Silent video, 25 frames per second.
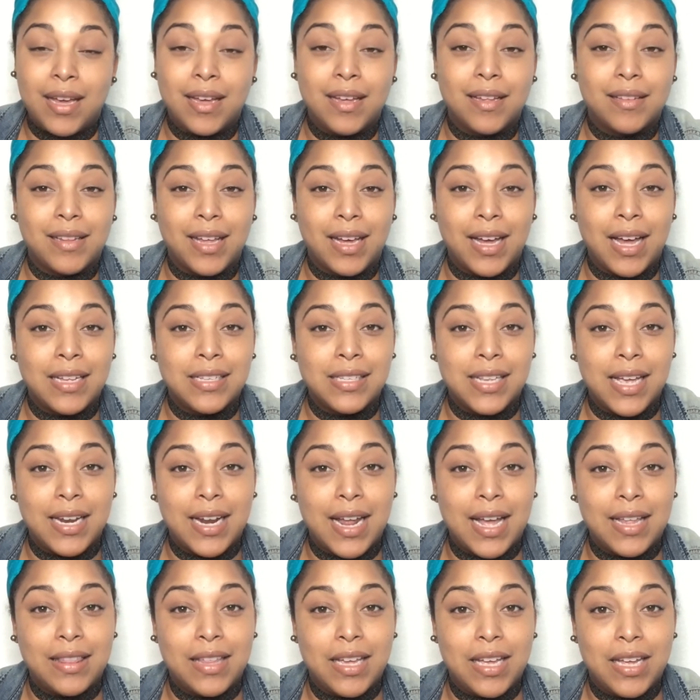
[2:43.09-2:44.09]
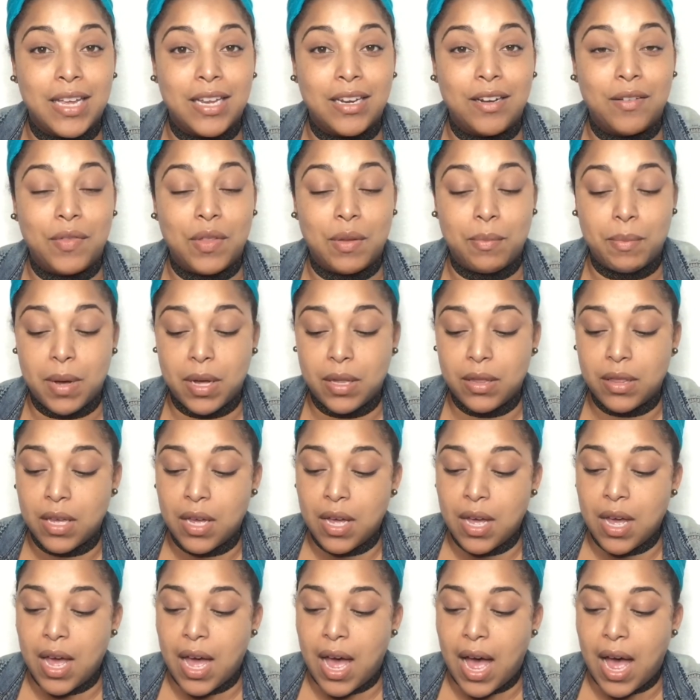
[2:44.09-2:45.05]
And like I said, at the end of the month,